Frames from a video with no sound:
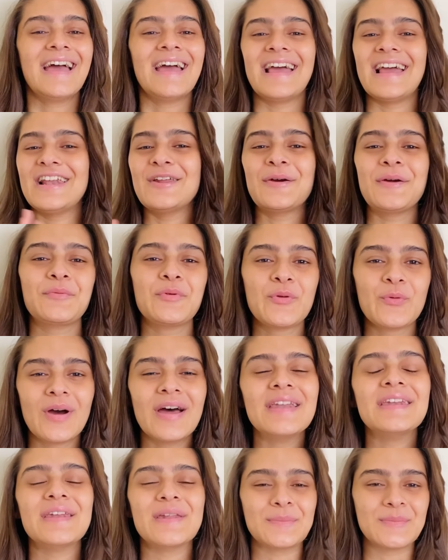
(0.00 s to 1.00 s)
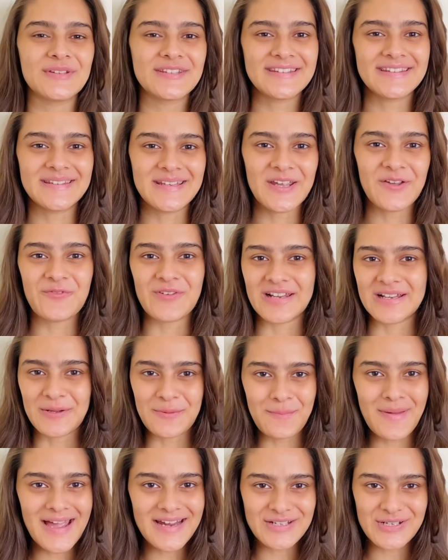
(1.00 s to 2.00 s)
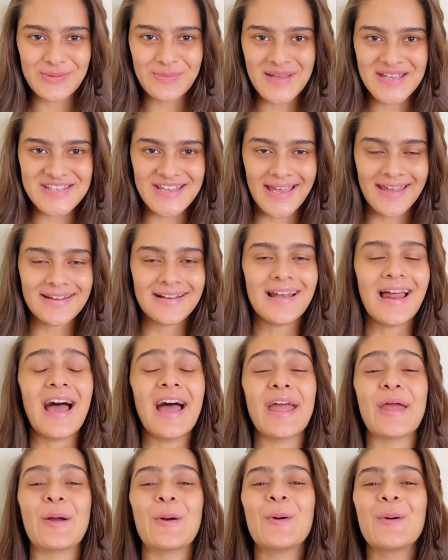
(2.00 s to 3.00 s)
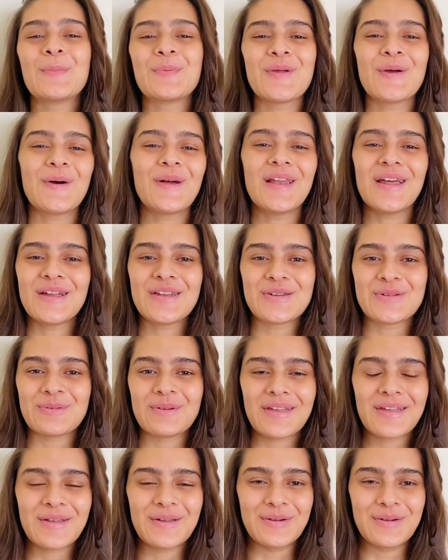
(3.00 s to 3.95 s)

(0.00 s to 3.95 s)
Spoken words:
Hello everyone, Namaste, welcome back to my channel. I hope you all are doing